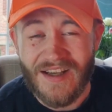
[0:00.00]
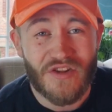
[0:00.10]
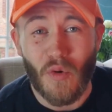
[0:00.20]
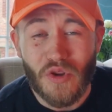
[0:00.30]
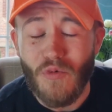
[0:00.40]

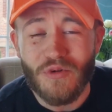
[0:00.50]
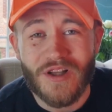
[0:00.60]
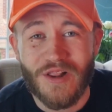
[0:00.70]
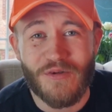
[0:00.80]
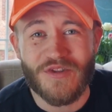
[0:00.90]
So I don't want to
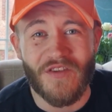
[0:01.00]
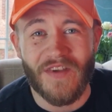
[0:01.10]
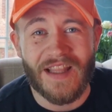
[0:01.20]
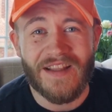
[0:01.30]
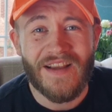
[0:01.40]
include
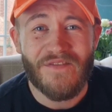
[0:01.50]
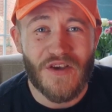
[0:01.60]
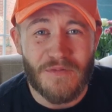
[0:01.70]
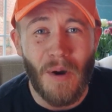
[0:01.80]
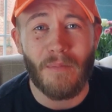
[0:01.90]
something that
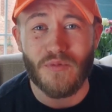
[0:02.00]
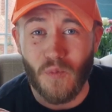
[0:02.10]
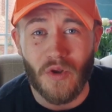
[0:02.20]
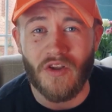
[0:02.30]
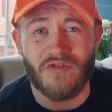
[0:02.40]
has pumped
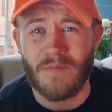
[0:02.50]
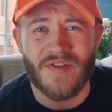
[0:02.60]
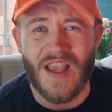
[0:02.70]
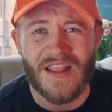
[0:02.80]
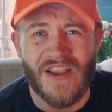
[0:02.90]

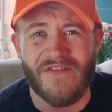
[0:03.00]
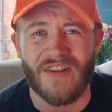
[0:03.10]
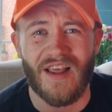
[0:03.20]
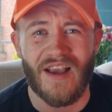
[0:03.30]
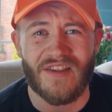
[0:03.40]
100% in the
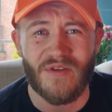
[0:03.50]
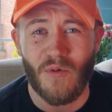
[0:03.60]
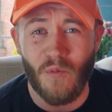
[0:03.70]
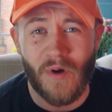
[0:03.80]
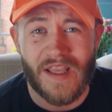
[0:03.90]
last
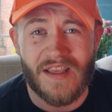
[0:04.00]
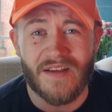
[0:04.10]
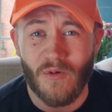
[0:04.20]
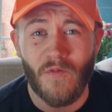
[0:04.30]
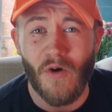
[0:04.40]
week,
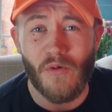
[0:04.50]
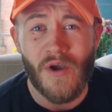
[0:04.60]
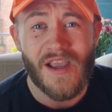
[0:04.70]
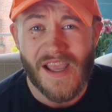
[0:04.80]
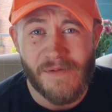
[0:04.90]
although
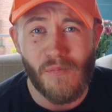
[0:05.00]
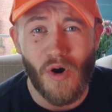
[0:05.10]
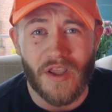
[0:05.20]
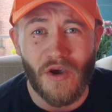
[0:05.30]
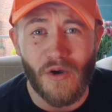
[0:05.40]
it
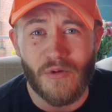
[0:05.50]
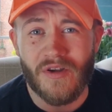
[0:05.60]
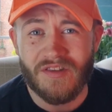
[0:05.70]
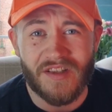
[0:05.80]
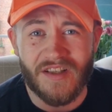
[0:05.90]
might go
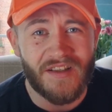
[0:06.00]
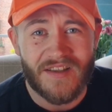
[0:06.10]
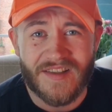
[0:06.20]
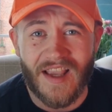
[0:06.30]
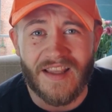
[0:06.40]
to,
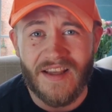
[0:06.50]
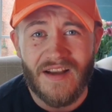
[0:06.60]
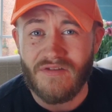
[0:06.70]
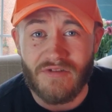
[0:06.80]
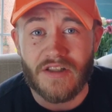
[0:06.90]
say,
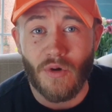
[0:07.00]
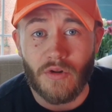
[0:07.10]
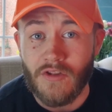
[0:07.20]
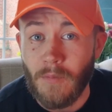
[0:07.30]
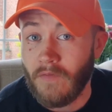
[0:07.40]

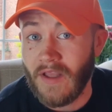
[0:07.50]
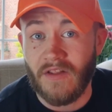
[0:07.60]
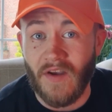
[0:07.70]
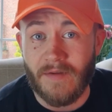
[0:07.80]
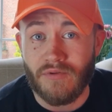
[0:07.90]
$3 by the end
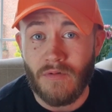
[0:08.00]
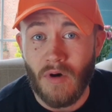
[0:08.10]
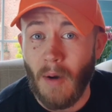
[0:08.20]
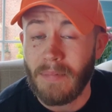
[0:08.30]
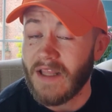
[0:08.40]
of April.
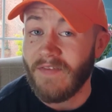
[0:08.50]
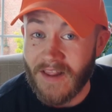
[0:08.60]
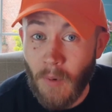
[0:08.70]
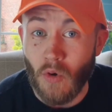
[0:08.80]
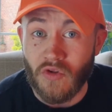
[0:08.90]
I believe
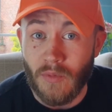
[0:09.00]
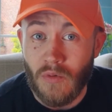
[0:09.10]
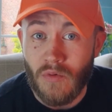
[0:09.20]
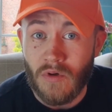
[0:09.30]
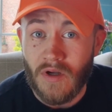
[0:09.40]
that's
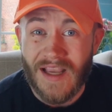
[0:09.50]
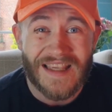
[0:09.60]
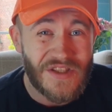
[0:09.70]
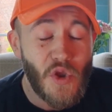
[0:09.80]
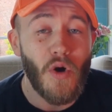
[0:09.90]
possible.
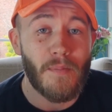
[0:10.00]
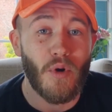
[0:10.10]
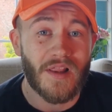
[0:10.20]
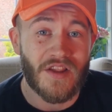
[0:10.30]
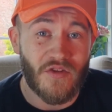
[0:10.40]
It's not in
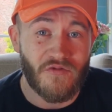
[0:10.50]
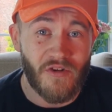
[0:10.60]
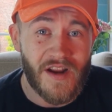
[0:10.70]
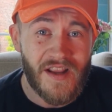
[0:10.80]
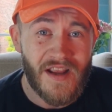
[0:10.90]
my list of
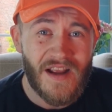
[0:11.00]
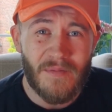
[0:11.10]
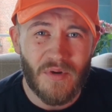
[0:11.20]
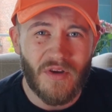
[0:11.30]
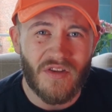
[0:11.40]
three
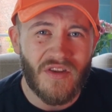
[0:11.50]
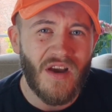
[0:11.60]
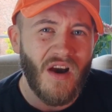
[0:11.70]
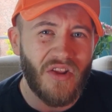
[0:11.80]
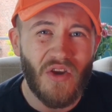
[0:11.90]
because
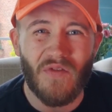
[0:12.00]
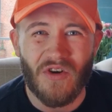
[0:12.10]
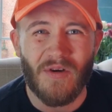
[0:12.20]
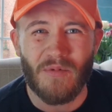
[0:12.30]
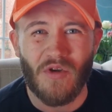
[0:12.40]
I know that
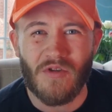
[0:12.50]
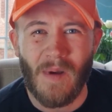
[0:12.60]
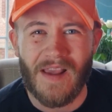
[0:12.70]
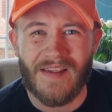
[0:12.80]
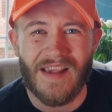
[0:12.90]
crypto
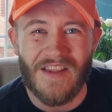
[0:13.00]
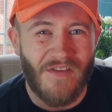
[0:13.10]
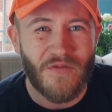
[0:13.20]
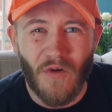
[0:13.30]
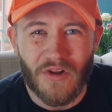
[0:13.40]
space is
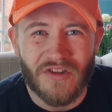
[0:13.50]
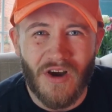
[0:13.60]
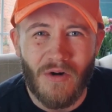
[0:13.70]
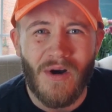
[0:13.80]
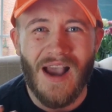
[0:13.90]
very
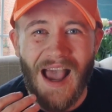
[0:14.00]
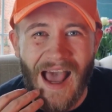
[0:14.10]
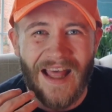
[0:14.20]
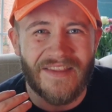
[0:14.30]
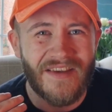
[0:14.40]
volatile
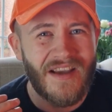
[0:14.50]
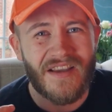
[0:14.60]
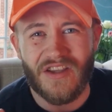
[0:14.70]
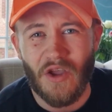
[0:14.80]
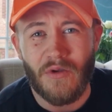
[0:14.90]
and,
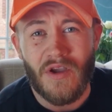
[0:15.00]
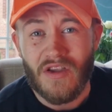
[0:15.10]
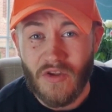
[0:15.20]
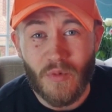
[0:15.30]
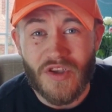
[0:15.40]
you know,
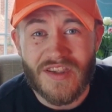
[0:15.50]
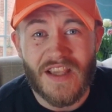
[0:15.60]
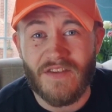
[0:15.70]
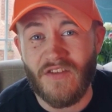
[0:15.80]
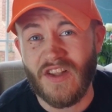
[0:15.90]
someone could
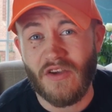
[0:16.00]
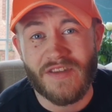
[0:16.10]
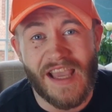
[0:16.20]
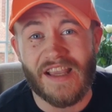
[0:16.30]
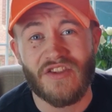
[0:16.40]
see this video,
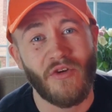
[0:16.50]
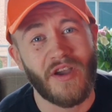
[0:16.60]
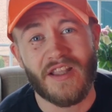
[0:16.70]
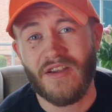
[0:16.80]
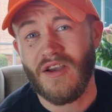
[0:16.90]
get
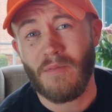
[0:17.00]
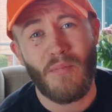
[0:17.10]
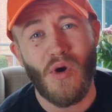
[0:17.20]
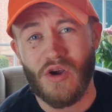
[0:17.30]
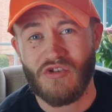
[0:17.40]
excited,
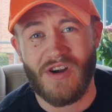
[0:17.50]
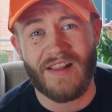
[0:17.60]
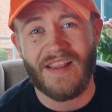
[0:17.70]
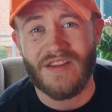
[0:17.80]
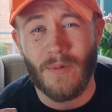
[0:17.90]
put a
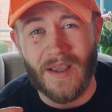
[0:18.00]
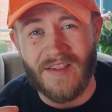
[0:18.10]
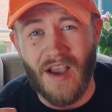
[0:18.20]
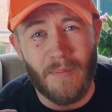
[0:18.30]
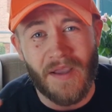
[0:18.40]
grand into
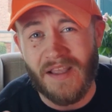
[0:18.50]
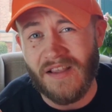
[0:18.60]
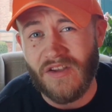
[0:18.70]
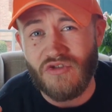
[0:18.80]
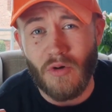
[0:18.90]
XRP and
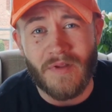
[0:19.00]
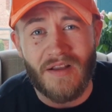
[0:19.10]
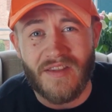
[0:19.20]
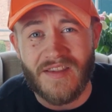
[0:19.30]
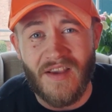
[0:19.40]
it could drop
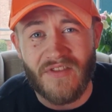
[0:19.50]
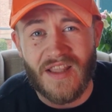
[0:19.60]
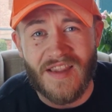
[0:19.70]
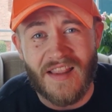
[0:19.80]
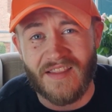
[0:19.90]
down to 70
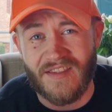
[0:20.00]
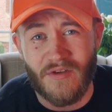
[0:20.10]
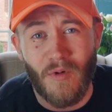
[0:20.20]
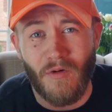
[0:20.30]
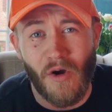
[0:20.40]
cents
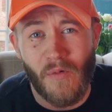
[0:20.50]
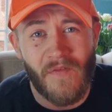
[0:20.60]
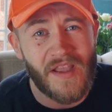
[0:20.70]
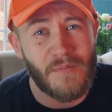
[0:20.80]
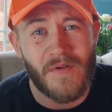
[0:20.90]
tomorrow and
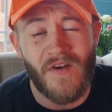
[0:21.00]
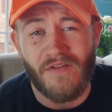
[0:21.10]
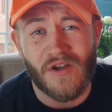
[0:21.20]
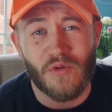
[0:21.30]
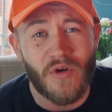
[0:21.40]
they could be
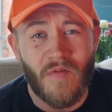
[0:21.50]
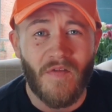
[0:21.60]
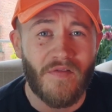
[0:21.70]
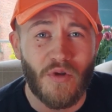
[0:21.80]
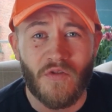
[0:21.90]
very annoyed that
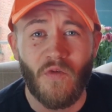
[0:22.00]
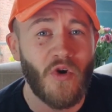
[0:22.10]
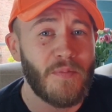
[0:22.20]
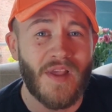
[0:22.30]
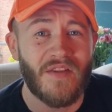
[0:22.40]
they've lost
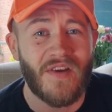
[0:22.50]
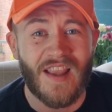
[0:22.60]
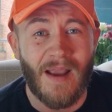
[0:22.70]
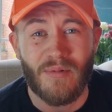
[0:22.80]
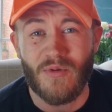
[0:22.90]
40% of their
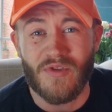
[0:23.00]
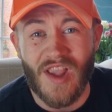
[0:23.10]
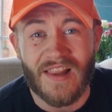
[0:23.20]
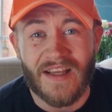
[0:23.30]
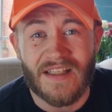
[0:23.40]
capital,
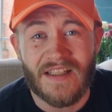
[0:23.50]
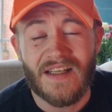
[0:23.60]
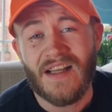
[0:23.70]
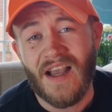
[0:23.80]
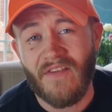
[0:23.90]
sell it,
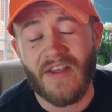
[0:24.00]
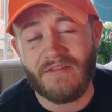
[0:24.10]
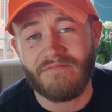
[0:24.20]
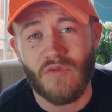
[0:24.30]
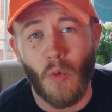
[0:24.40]
and
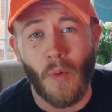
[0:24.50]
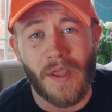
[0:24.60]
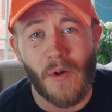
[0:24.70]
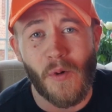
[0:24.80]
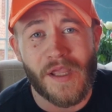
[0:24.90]
then not
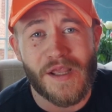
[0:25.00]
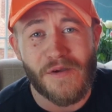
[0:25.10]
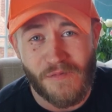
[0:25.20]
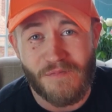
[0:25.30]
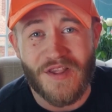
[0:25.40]
wait a week,
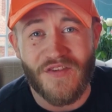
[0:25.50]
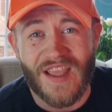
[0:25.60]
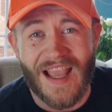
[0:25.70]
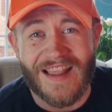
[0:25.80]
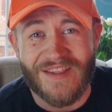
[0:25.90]
miss the
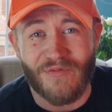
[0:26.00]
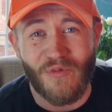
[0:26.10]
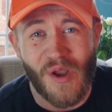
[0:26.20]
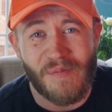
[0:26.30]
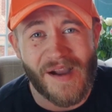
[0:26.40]
gains on the
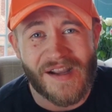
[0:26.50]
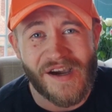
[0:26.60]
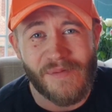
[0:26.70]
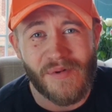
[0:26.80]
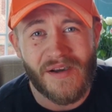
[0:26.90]
way back
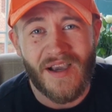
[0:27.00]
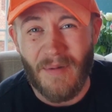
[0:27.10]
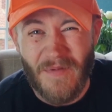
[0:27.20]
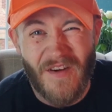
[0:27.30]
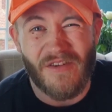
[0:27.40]
up
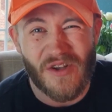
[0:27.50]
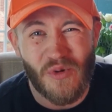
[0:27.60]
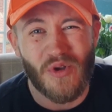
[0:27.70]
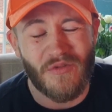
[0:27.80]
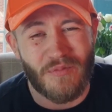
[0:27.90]
and be very
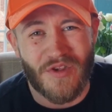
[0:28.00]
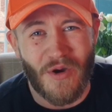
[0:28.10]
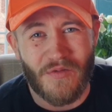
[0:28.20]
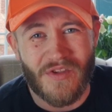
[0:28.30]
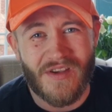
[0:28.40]
annoyed with
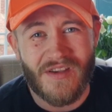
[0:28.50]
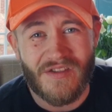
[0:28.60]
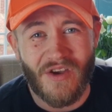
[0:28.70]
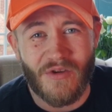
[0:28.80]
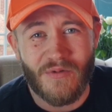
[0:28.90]
themselves.
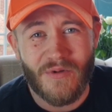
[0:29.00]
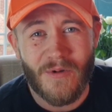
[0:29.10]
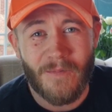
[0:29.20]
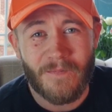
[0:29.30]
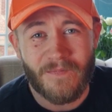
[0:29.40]
So
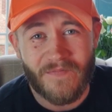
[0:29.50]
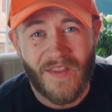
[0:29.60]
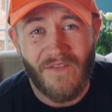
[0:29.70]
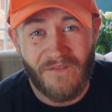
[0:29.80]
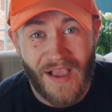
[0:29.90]

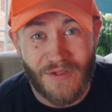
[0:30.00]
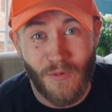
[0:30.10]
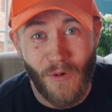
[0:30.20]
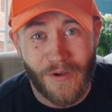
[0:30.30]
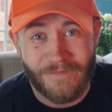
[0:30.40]
that's
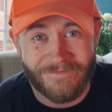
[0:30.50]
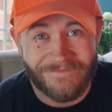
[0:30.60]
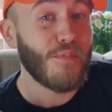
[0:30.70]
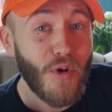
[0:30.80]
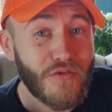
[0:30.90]
why.
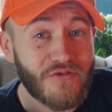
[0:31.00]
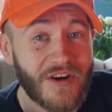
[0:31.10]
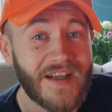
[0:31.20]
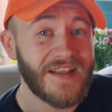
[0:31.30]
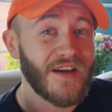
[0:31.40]
My
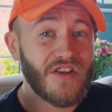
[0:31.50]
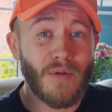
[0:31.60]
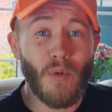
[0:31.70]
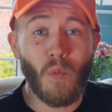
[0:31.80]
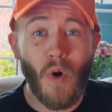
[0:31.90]
three,
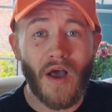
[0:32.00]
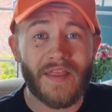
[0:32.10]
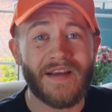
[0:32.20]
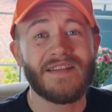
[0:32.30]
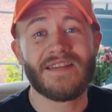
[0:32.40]
number
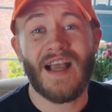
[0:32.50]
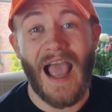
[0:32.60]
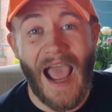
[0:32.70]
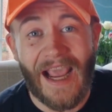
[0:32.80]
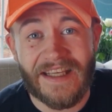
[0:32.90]
one,
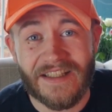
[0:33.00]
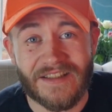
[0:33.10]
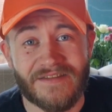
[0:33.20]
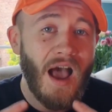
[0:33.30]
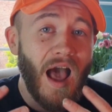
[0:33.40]
ADA.
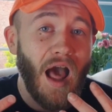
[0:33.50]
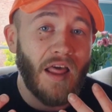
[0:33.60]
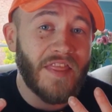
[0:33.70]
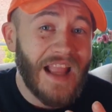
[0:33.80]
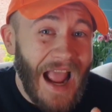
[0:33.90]

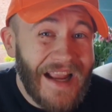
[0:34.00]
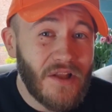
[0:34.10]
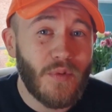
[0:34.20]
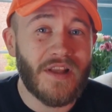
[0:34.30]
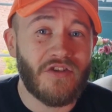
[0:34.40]
I think
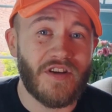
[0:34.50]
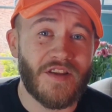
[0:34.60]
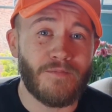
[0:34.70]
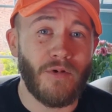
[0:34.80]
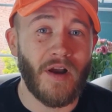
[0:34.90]
ADA will
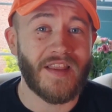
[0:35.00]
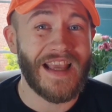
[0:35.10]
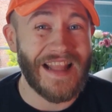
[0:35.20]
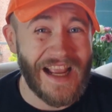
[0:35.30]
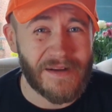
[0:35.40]
increase in price
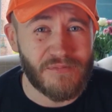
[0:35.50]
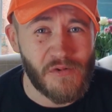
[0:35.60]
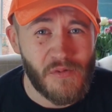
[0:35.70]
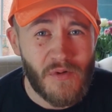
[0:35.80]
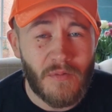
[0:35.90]
in
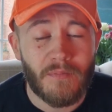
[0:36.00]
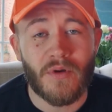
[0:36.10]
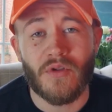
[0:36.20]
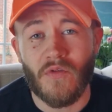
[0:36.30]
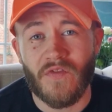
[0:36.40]
April
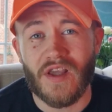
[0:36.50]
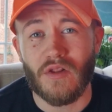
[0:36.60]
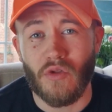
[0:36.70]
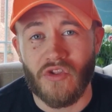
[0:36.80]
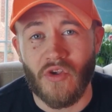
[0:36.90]
because of the
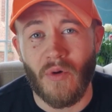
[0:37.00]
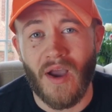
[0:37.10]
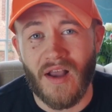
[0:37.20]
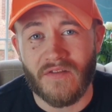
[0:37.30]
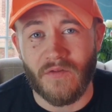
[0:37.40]
Alonso
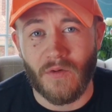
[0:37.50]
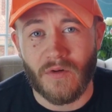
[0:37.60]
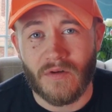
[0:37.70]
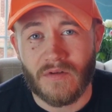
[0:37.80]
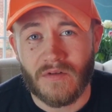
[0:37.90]
hard fork.
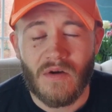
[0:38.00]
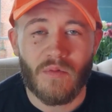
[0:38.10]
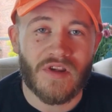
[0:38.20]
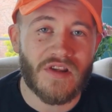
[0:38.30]
We're